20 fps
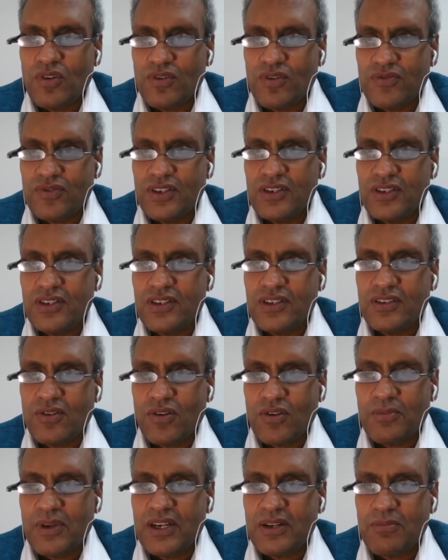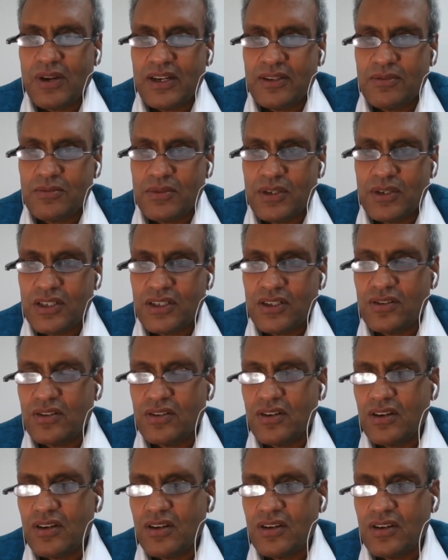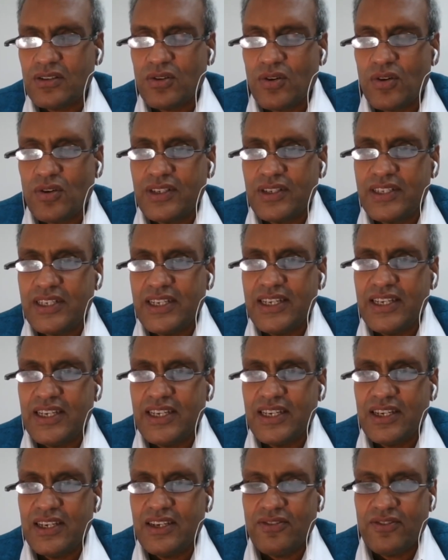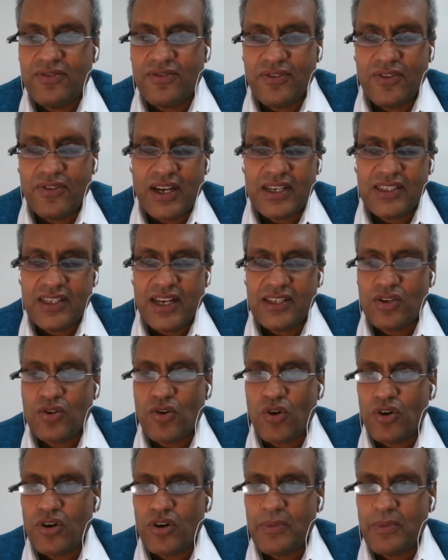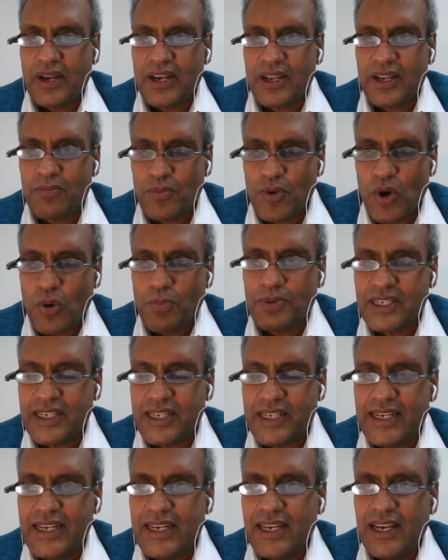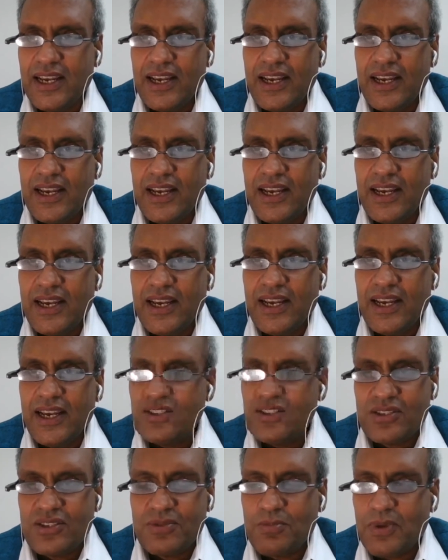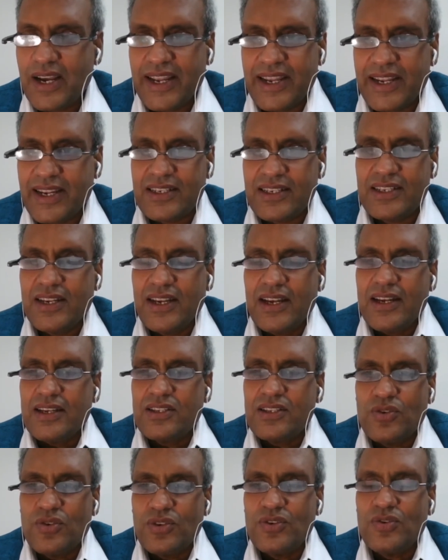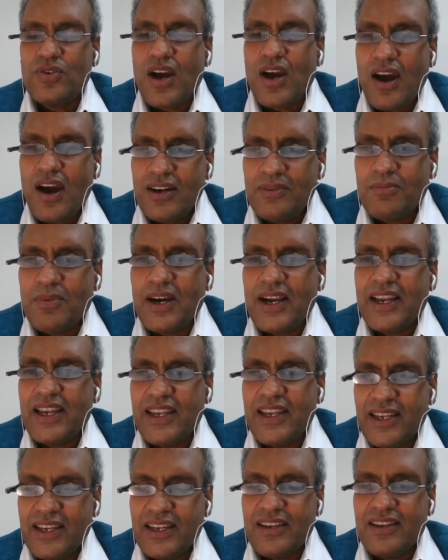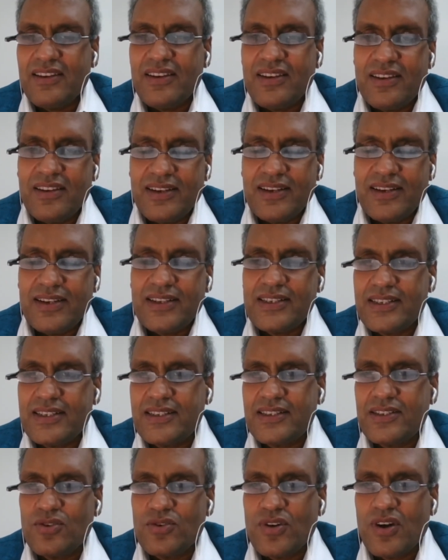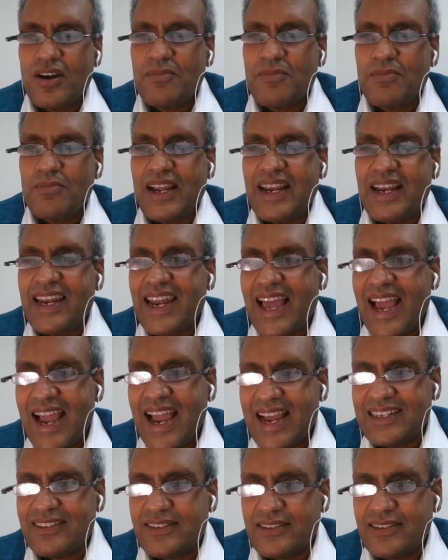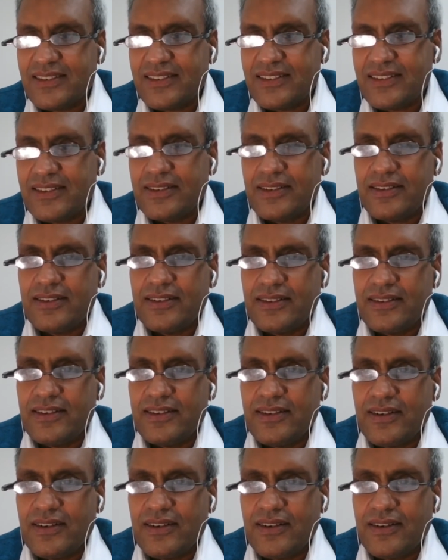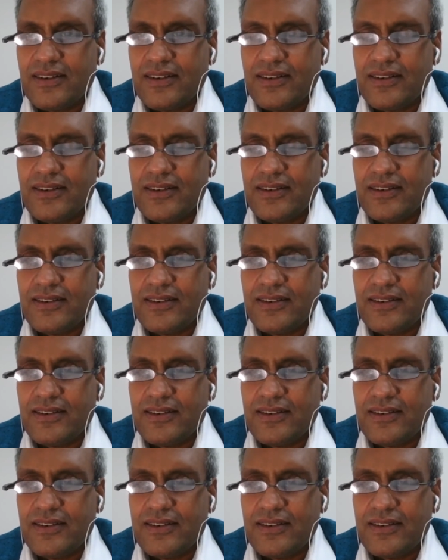of the condominium management authority as a condominium property, you can just buy it. So you can't buy land. Uh,